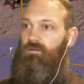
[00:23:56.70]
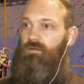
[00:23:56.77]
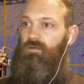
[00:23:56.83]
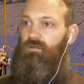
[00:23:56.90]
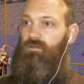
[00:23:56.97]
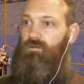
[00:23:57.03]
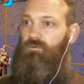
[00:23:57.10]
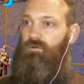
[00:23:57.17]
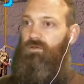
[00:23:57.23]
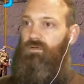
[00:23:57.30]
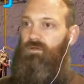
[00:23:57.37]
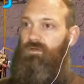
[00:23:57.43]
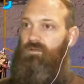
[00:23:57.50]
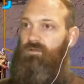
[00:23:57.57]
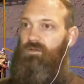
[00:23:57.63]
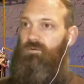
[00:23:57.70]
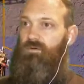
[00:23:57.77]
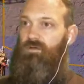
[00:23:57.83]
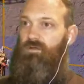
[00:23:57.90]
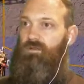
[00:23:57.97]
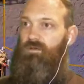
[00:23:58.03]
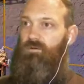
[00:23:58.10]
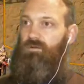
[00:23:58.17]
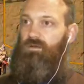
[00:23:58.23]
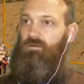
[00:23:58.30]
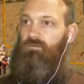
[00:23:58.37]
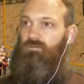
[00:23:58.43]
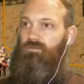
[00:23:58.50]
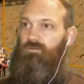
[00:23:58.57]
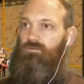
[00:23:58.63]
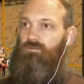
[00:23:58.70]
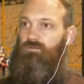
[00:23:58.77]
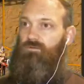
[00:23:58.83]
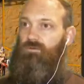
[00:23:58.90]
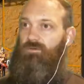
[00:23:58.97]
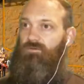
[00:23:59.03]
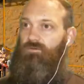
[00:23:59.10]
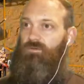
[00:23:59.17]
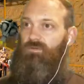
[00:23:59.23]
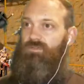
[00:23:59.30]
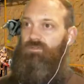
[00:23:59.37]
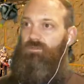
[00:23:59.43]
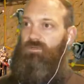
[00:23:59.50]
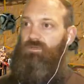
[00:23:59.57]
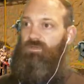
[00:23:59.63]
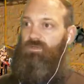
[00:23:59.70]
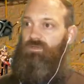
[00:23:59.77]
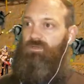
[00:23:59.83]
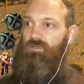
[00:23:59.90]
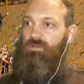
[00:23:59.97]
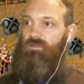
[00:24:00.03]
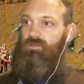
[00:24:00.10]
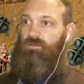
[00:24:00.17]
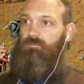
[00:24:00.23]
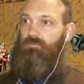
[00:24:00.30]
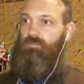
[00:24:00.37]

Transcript: That way. So you have a recipe. Yep.